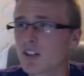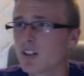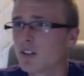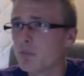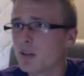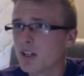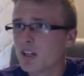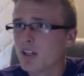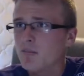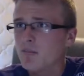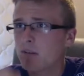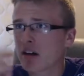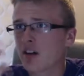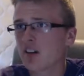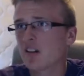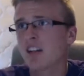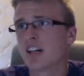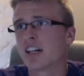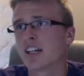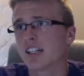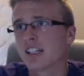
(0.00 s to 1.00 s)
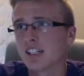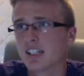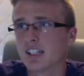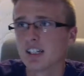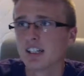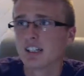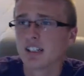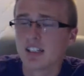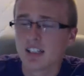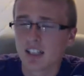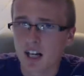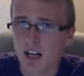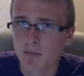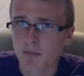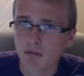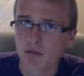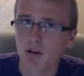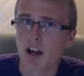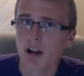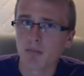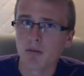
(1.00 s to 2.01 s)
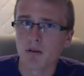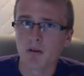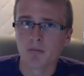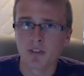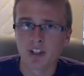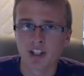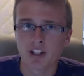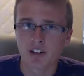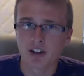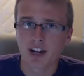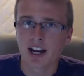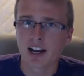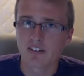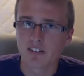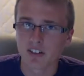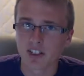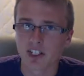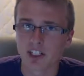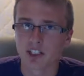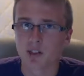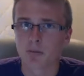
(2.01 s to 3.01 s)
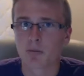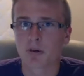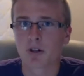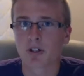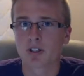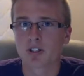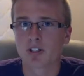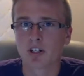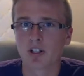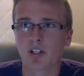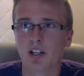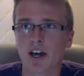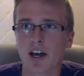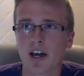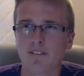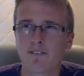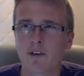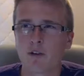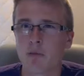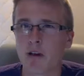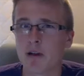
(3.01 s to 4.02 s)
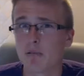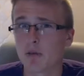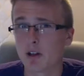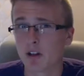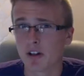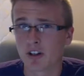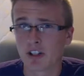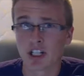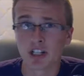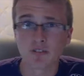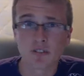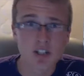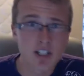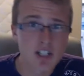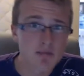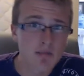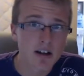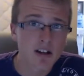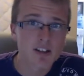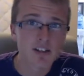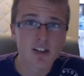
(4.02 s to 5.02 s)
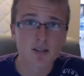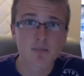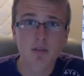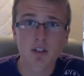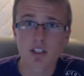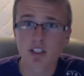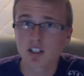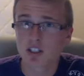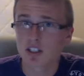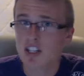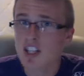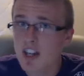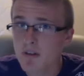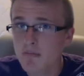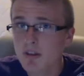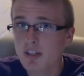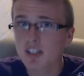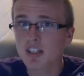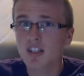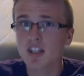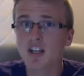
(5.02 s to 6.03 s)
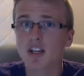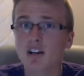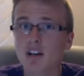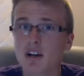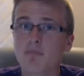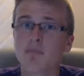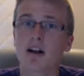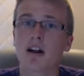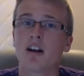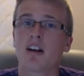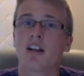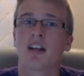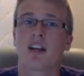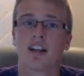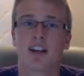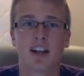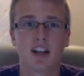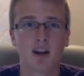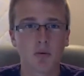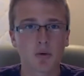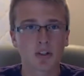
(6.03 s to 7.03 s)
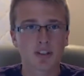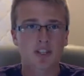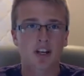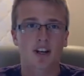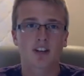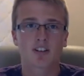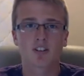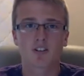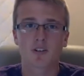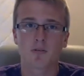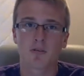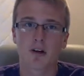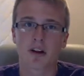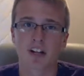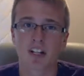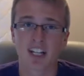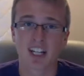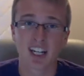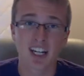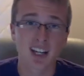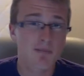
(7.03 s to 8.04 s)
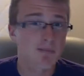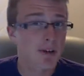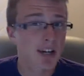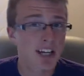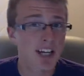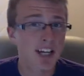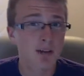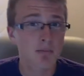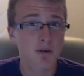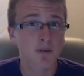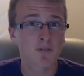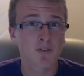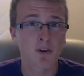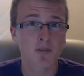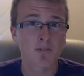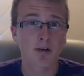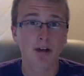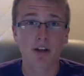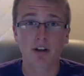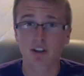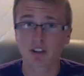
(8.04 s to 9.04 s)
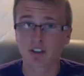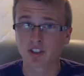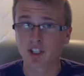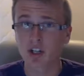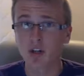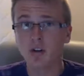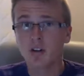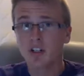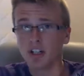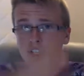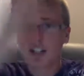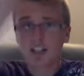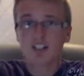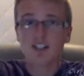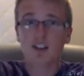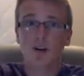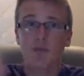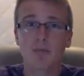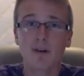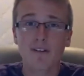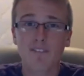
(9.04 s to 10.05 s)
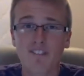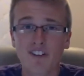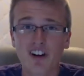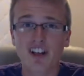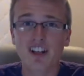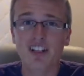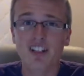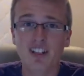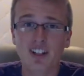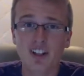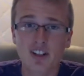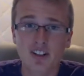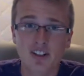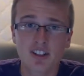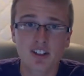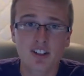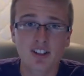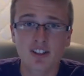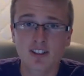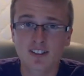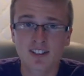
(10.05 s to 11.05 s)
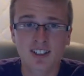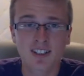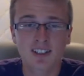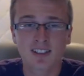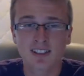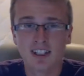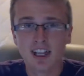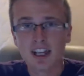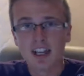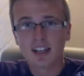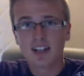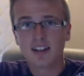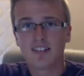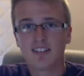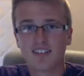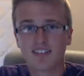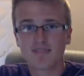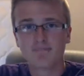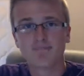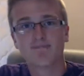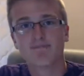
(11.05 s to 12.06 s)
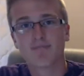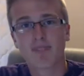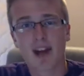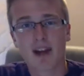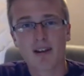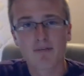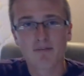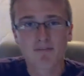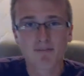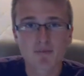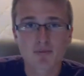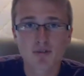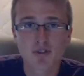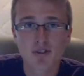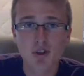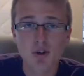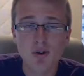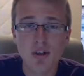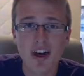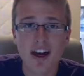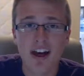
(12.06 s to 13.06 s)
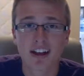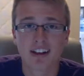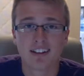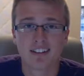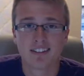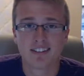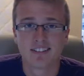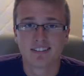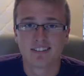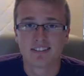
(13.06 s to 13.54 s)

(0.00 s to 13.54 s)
It could be about, like, a problem that you're having in your personal life, or maybe you're nervous about something, just let me hear about it and I will talk to you about it, and it may help you feel better. So don't be afraid to, to, to do that.